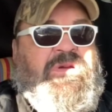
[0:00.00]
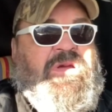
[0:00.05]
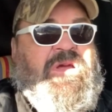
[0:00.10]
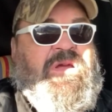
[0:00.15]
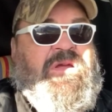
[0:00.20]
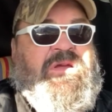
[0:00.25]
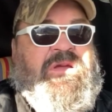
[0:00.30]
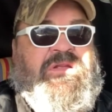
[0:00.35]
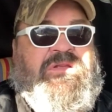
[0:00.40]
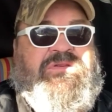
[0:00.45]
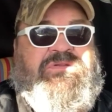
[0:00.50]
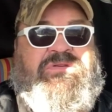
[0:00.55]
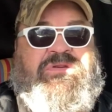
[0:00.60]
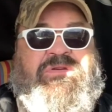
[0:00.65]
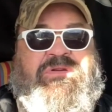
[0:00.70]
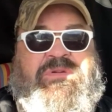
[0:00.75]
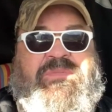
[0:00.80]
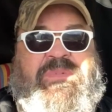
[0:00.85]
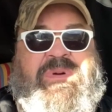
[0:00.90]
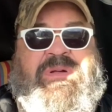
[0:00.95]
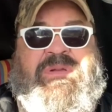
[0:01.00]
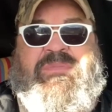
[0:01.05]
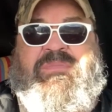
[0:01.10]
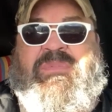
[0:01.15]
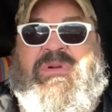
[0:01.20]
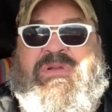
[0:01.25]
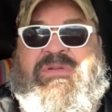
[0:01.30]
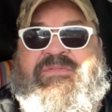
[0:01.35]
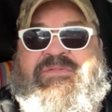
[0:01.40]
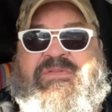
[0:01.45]
I got a certain amount of
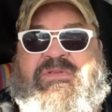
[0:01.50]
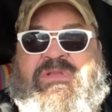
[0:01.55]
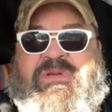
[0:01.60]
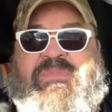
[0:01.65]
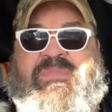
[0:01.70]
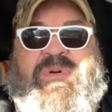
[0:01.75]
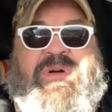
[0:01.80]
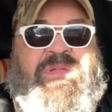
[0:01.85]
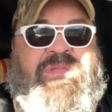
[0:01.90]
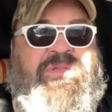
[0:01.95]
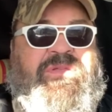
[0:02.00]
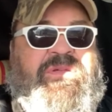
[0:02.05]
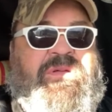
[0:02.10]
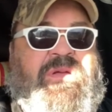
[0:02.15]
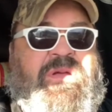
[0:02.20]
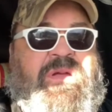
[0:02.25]
money for the month,